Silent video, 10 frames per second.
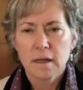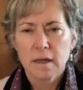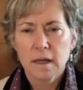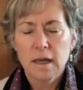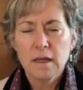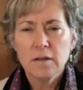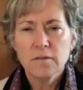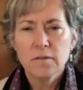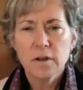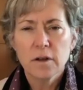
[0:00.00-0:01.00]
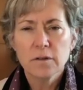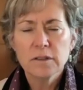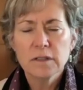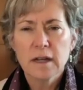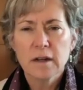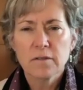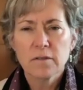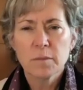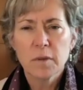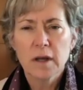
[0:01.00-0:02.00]
Heat flows out of
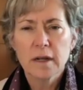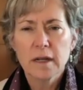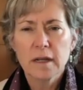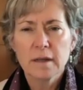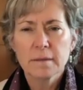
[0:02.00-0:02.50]
our body